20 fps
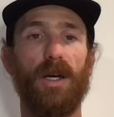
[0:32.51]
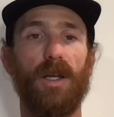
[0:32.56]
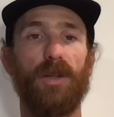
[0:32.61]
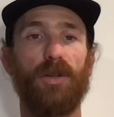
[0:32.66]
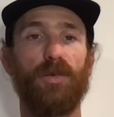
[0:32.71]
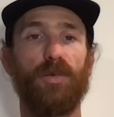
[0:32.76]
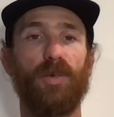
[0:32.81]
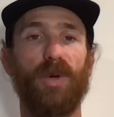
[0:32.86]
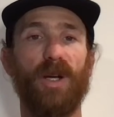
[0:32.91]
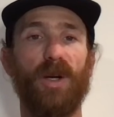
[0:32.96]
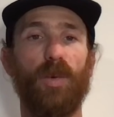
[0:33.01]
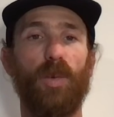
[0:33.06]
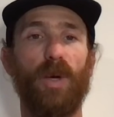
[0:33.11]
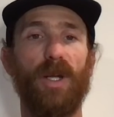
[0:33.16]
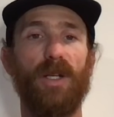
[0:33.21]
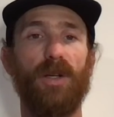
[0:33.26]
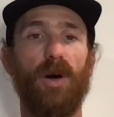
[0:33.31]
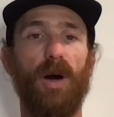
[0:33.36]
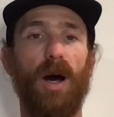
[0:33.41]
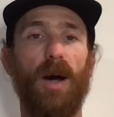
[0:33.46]
The rear
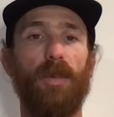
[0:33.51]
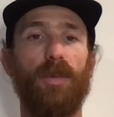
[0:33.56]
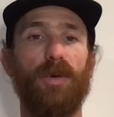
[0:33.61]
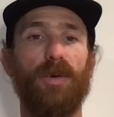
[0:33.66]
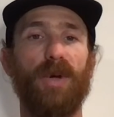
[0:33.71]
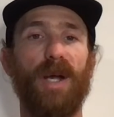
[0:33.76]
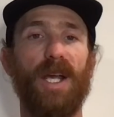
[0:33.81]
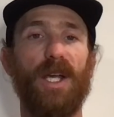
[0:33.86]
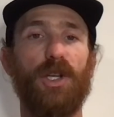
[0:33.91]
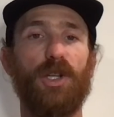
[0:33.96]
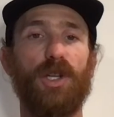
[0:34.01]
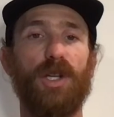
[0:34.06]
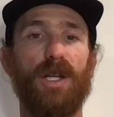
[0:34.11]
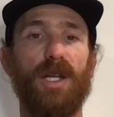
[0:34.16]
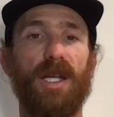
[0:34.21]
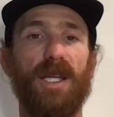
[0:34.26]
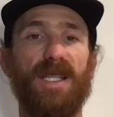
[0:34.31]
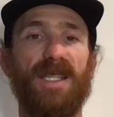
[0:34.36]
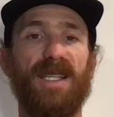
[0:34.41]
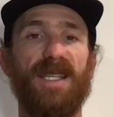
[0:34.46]
window operation
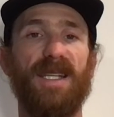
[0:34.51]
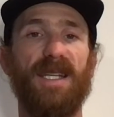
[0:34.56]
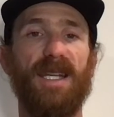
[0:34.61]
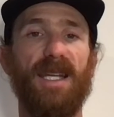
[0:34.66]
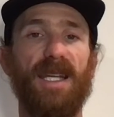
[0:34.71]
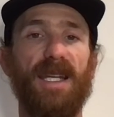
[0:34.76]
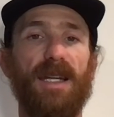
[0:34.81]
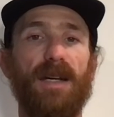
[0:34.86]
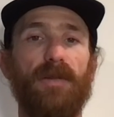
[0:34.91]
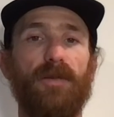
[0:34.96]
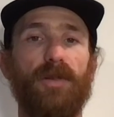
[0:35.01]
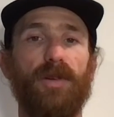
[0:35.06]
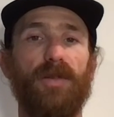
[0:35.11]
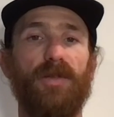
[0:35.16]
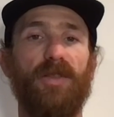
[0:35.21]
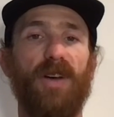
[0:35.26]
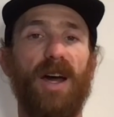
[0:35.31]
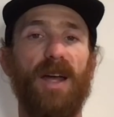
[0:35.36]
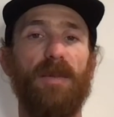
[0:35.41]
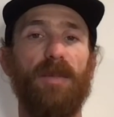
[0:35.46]
is in need of
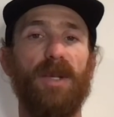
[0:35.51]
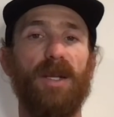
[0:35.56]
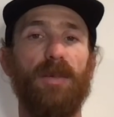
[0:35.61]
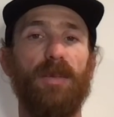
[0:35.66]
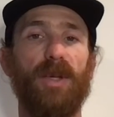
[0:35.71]
refinement,